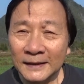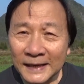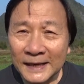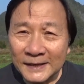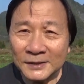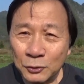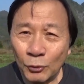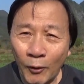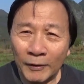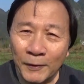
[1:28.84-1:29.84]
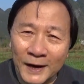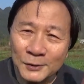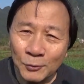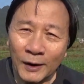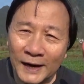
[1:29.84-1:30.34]
in the very
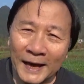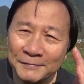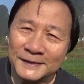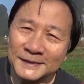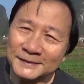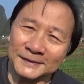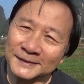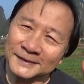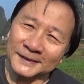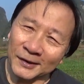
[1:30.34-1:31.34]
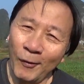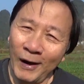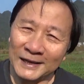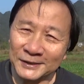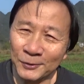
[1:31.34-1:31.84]
short, life is
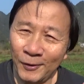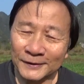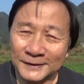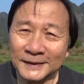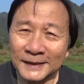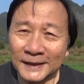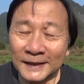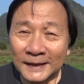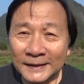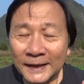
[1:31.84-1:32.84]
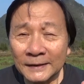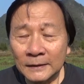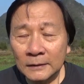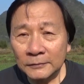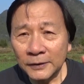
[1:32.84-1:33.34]
quite short. Then
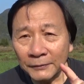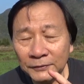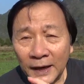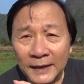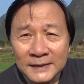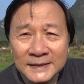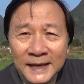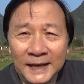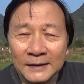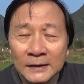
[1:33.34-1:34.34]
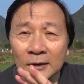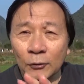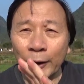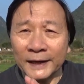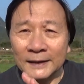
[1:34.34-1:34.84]
we have to understand
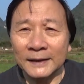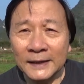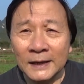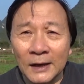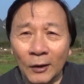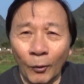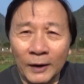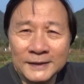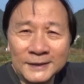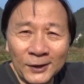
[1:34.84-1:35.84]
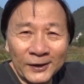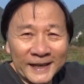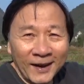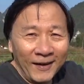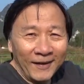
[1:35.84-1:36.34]
quickly what is
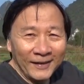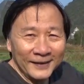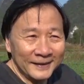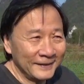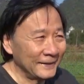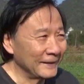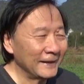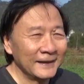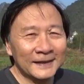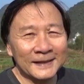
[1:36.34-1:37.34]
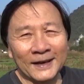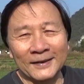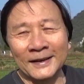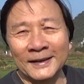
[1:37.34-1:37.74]
going on. Now,